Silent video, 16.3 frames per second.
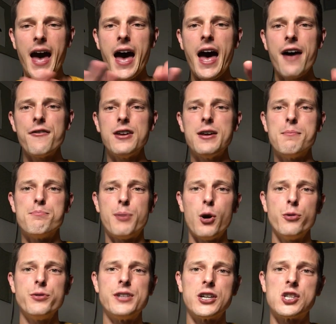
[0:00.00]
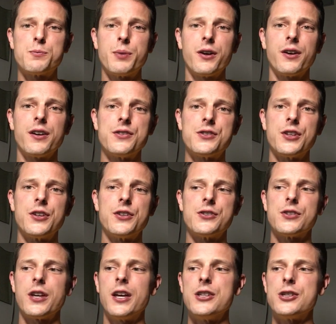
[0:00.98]
having both
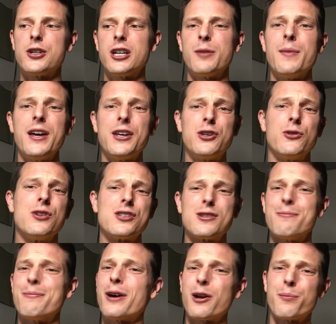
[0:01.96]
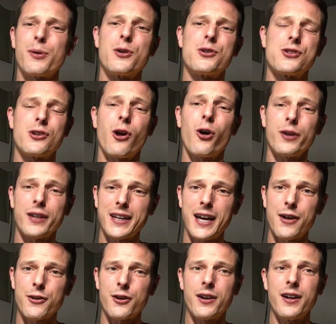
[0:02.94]
experiences is going to make you just a better person
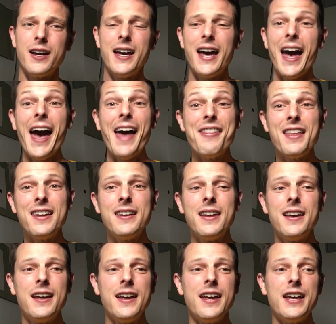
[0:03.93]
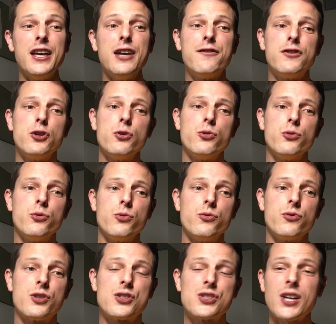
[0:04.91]
altogether. And then if you
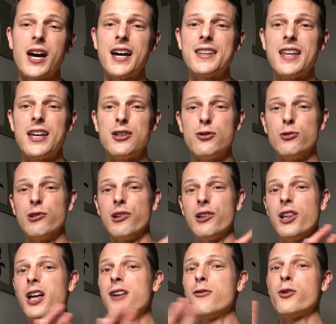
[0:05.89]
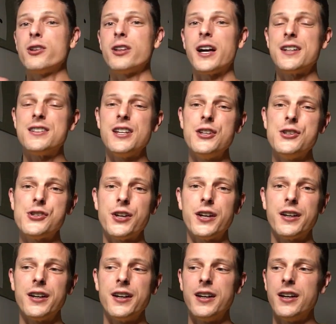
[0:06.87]
decide that you love online
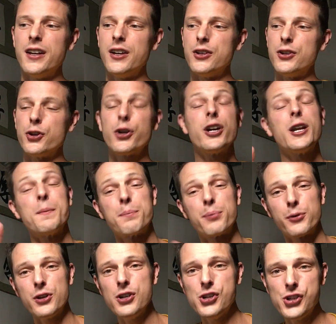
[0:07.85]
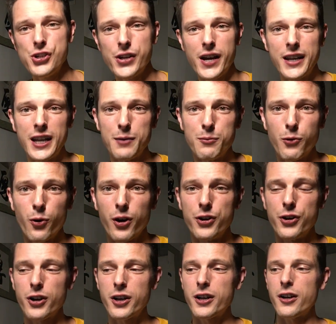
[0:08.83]
teaching, you're going to appreciate it more
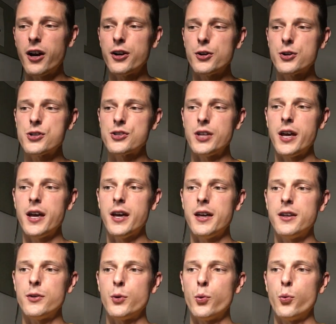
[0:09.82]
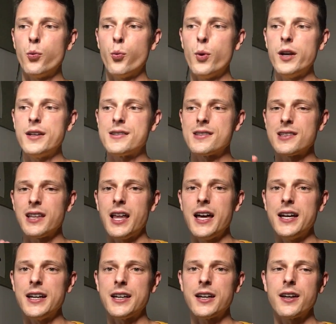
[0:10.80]
and you're going to understand what it's
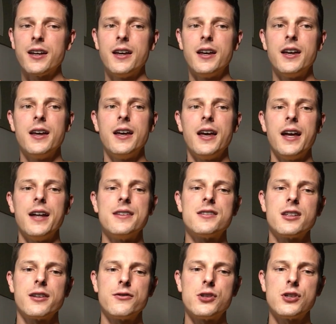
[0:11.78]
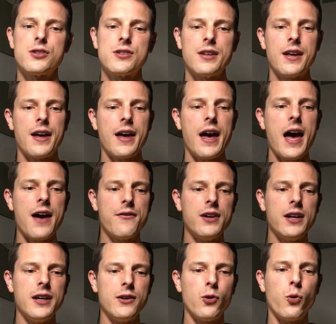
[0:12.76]
like instead of just
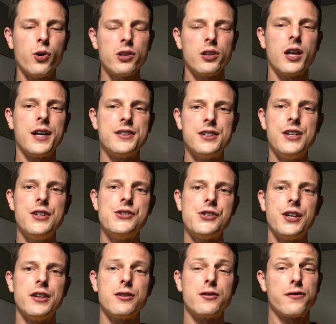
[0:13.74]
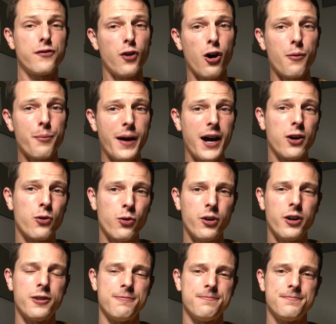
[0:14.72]
having online teaching to fall back
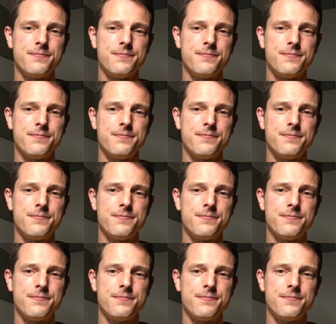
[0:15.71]
on,